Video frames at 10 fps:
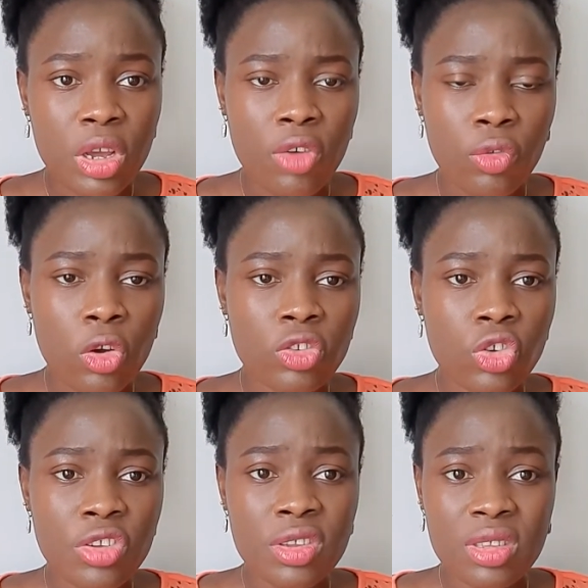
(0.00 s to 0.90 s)
Of course,
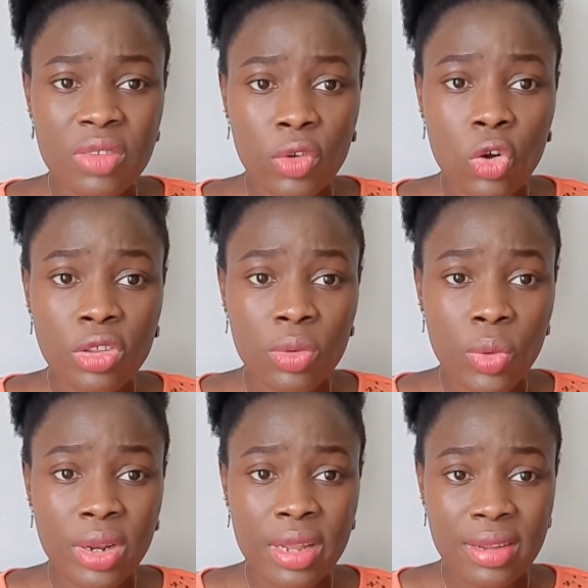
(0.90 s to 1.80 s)
choice is difficult
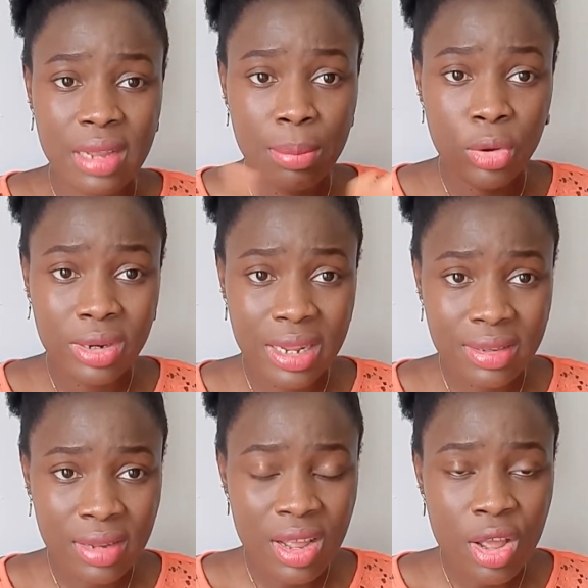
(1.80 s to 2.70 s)
when there's abundance,